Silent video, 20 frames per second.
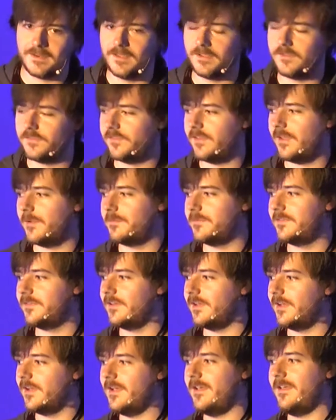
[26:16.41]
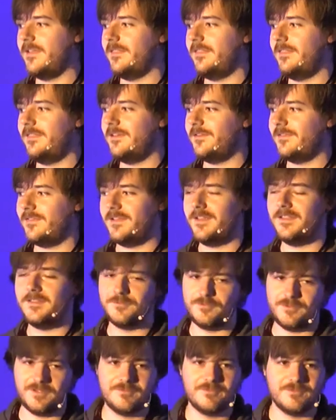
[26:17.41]
except uh, near the end
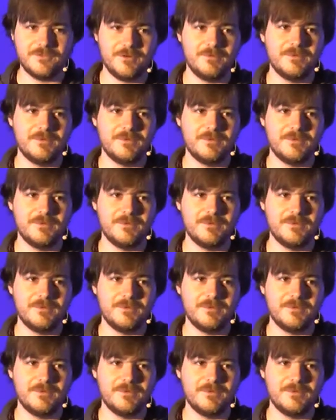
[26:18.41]
of week four,